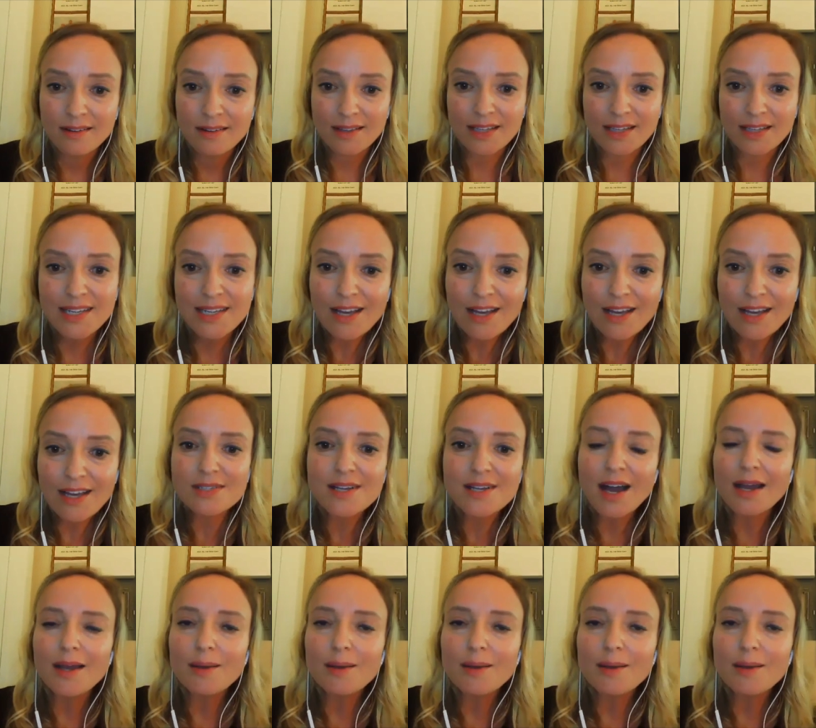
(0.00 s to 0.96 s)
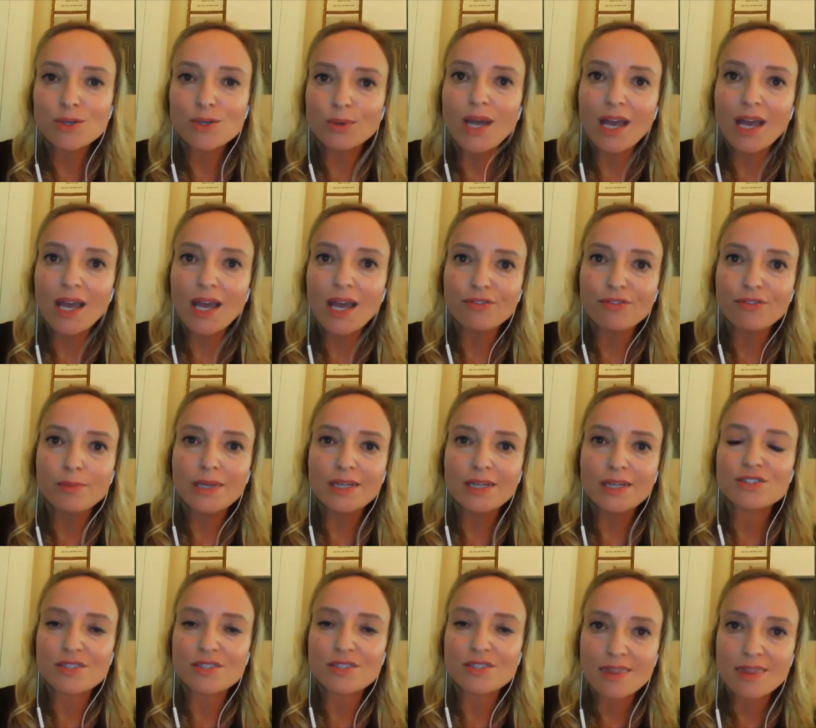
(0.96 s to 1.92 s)
Like, now's the time. It's okay for me
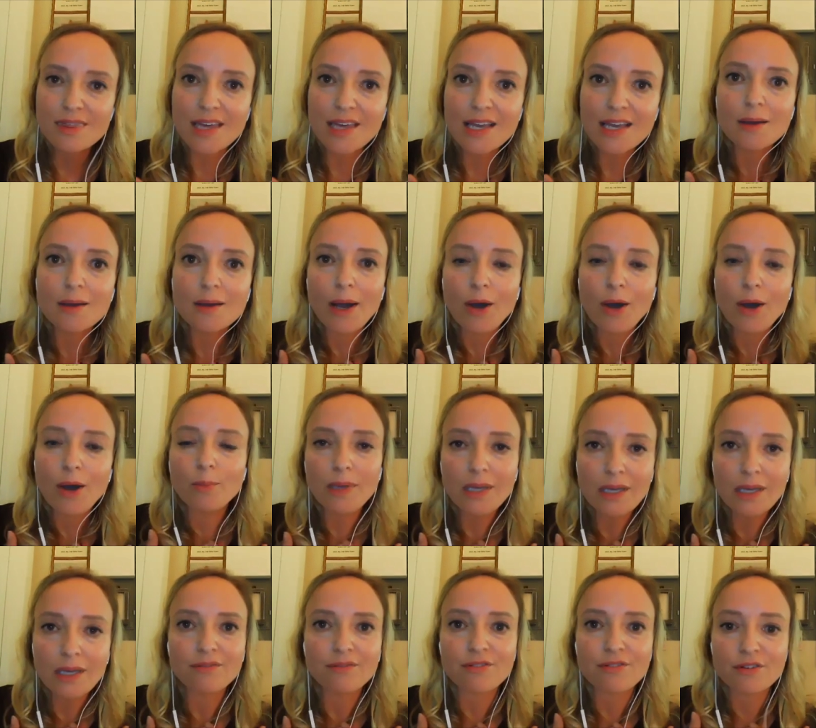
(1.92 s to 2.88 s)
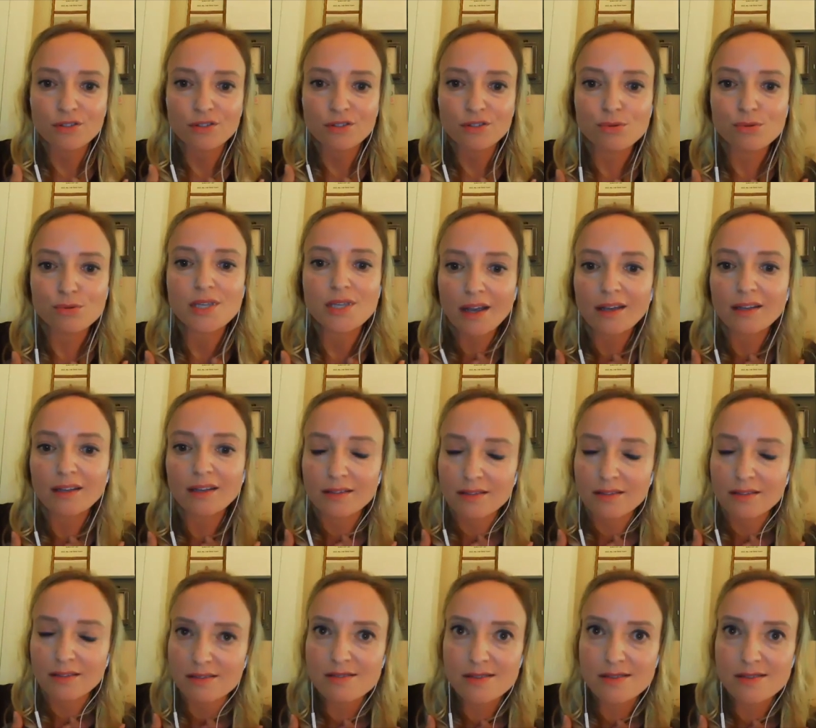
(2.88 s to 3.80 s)
to just think about me for 2 seconds